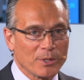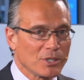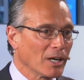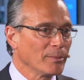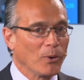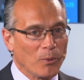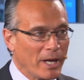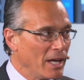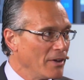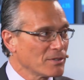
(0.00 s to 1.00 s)
always talk about
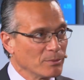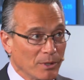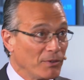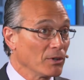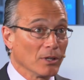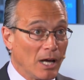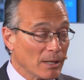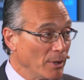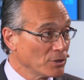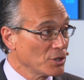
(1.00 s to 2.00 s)
waves, and we hear a
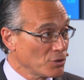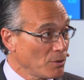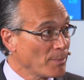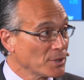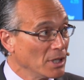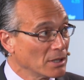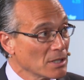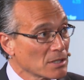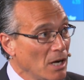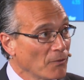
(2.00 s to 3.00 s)
lot about disruption at
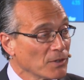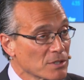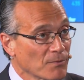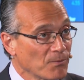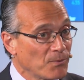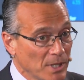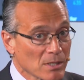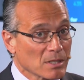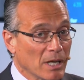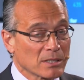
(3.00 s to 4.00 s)
this conference. It
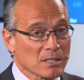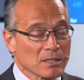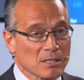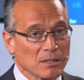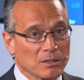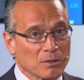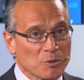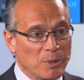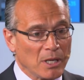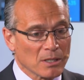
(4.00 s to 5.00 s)
feels like, just listening to you
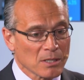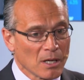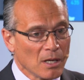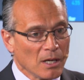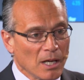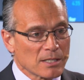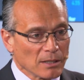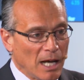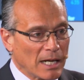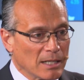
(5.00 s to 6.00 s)
speak, it's
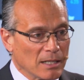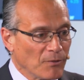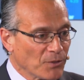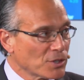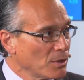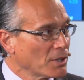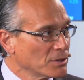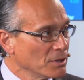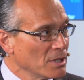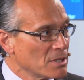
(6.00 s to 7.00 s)
a lot of the
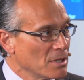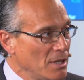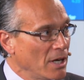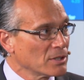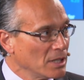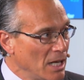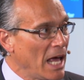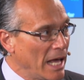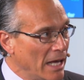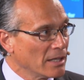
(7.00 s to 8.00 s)
infrastructure that's there
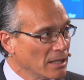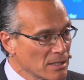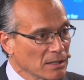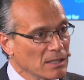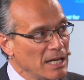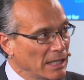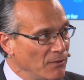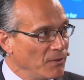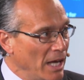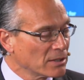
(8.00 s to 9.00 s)
today that is going to take
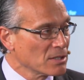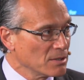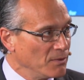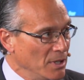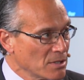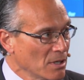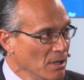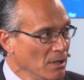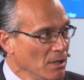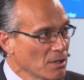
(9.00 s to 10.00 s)
advantage of this.
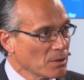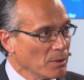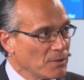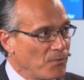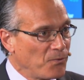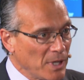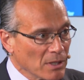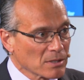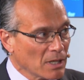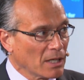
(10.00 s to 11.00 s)
So it
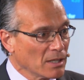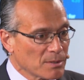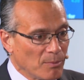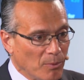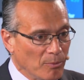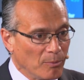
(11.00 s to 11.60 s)
feels like it's